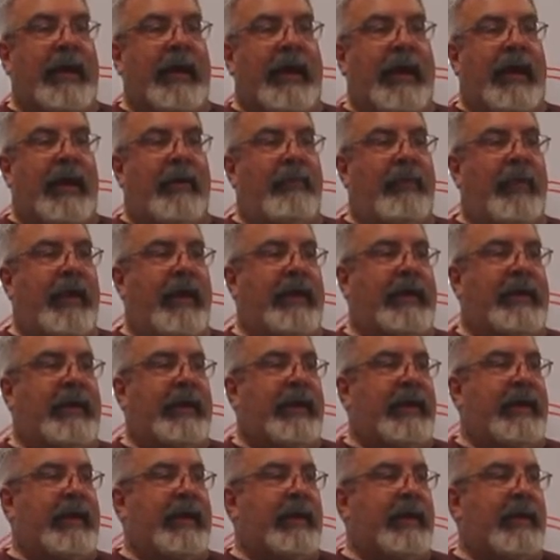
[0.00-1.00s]
I'm not
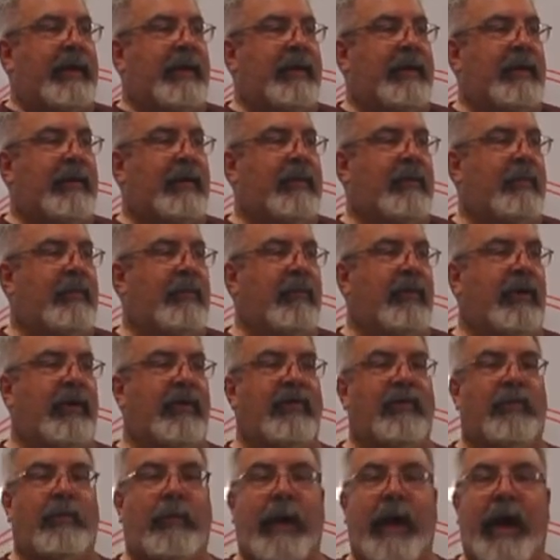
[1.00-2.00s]
getting
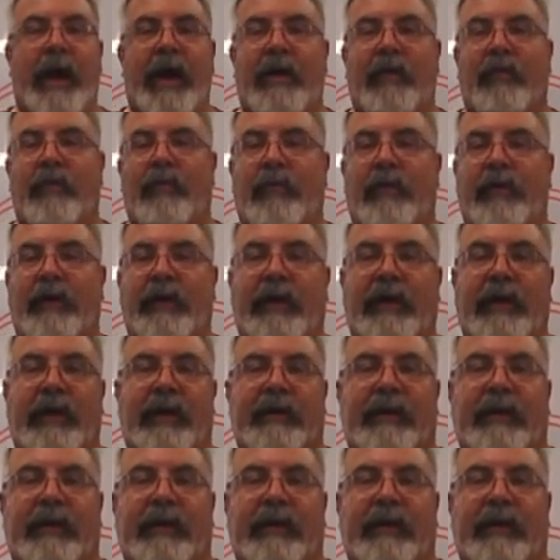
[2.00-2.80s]
much pattern work. I got